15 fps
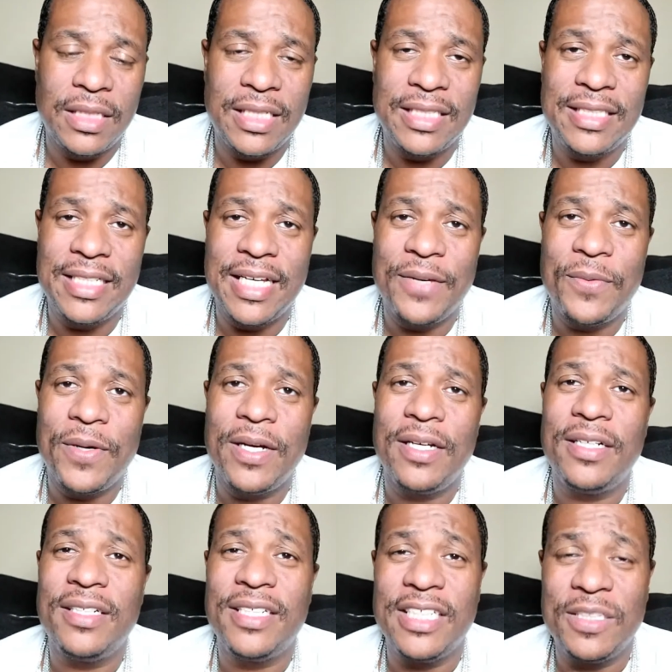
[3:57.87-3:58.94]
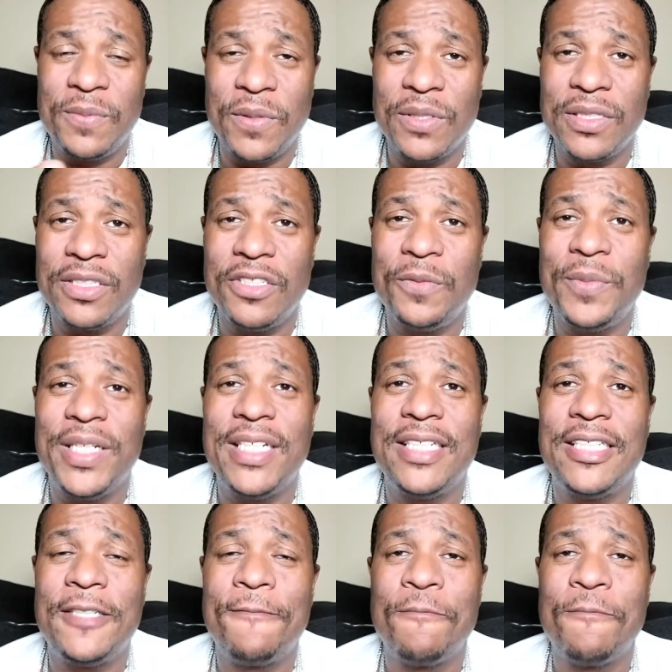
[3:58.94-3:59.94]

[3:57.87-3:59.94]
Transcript: say, well, this person obese.